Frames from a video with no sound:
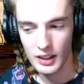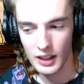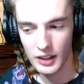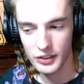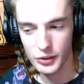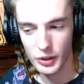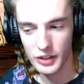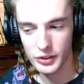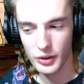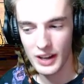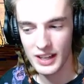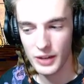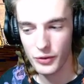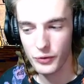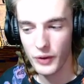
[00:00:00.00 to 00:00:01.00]
Is there
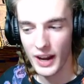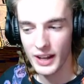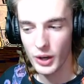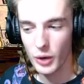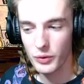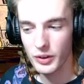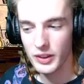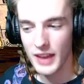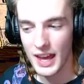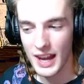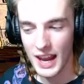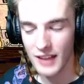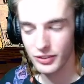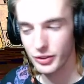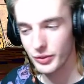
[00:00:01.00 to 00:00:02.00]
any fight over that,
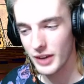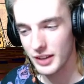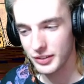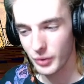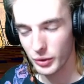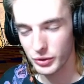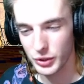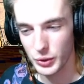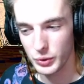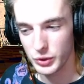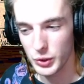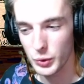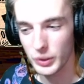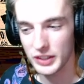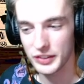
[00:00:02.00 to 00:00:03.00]
Antares, or do
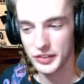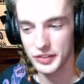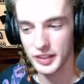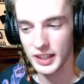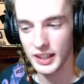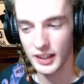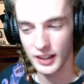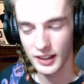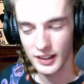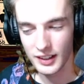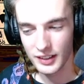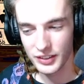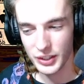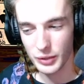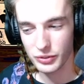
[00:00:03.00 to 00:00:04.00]
you concede?
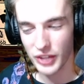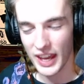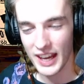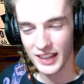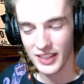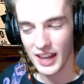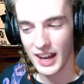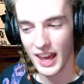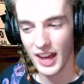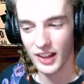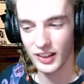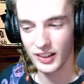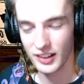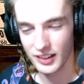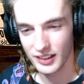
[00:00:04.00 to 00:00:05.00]
Do you take that L?